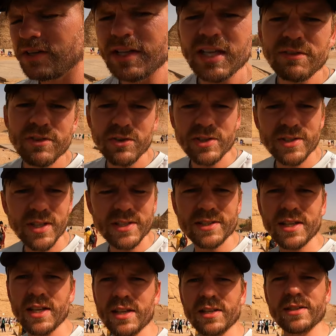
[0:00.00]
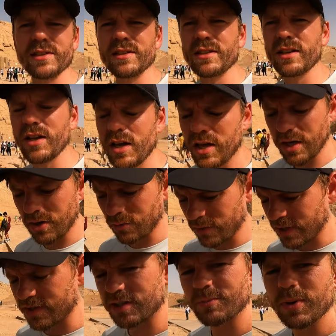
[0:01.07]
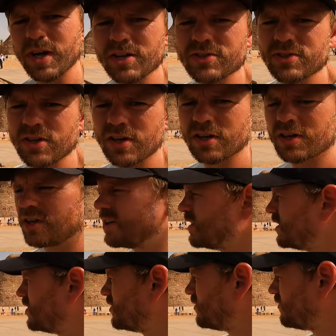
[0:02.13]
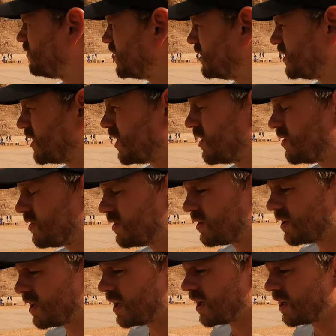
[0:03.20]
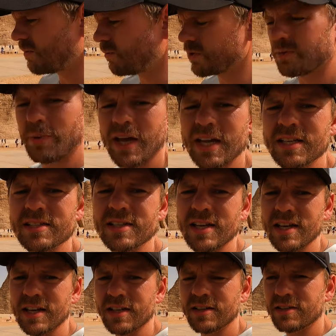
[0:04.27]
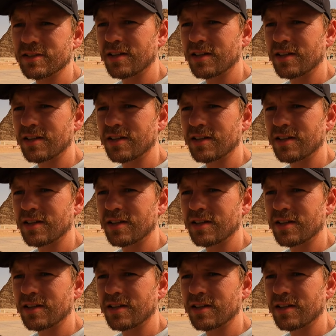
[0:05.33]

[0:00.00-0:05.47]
lead you as I did uh, when I did the Petra video um, with a painting.